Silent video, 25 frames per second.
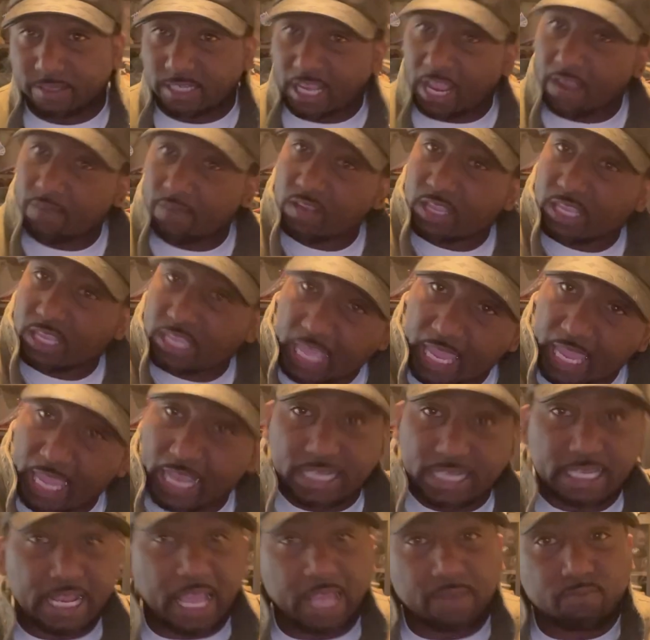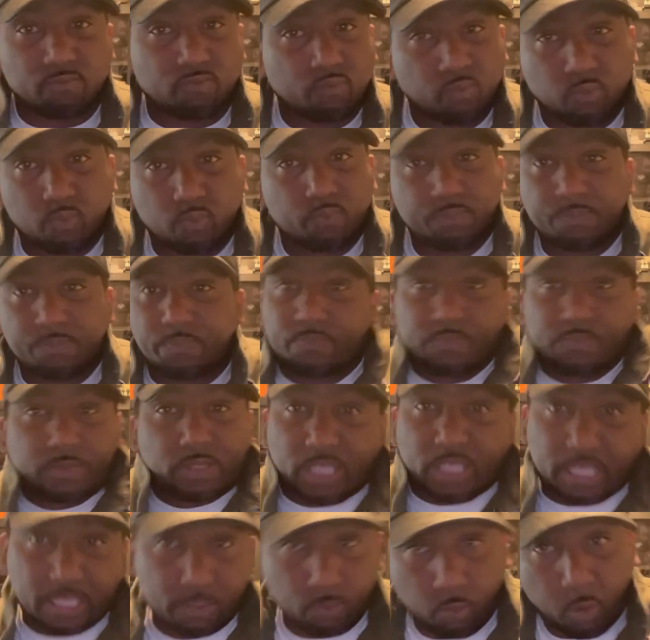Every kid that
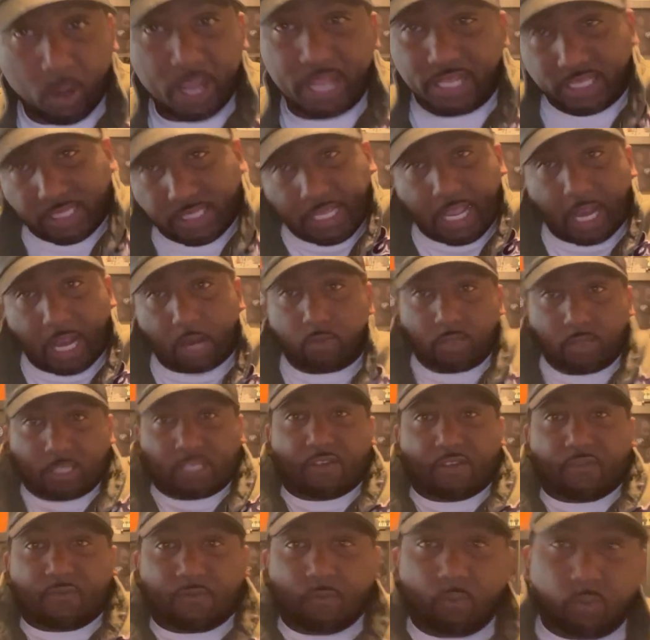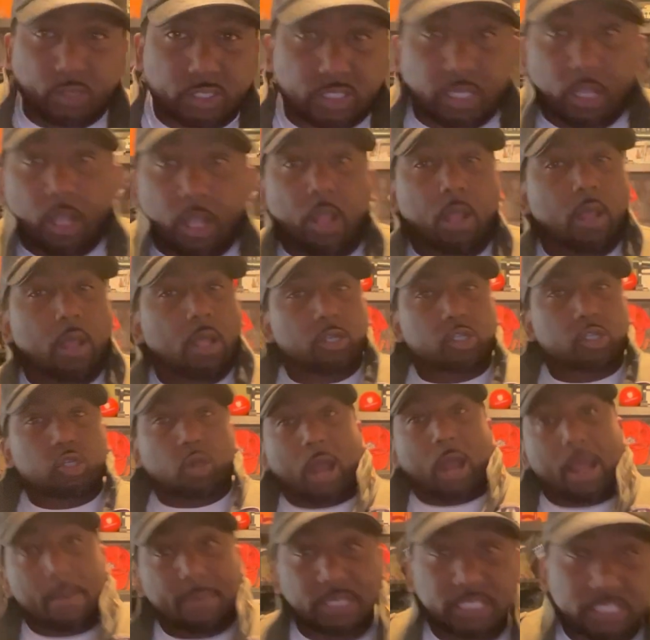went there was a was
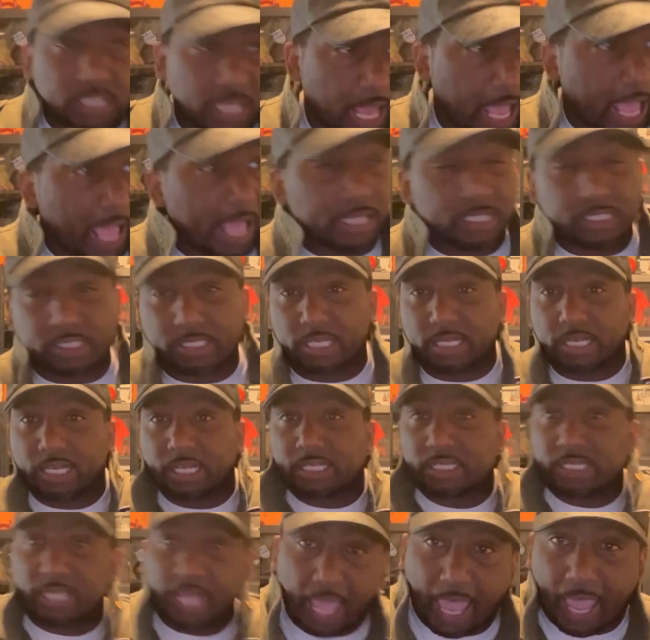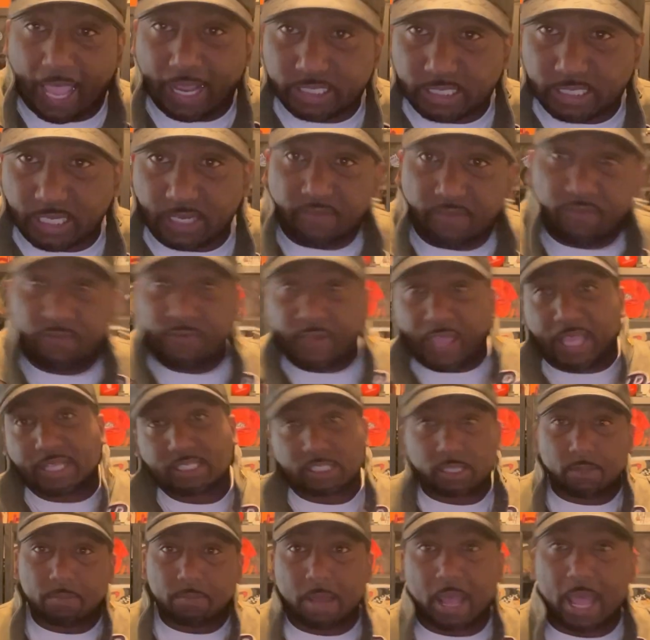traumatized and attacked and
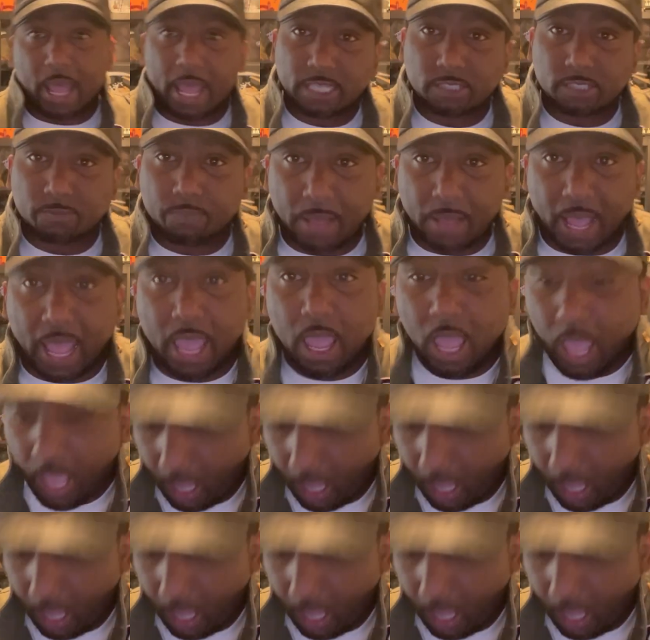victimized by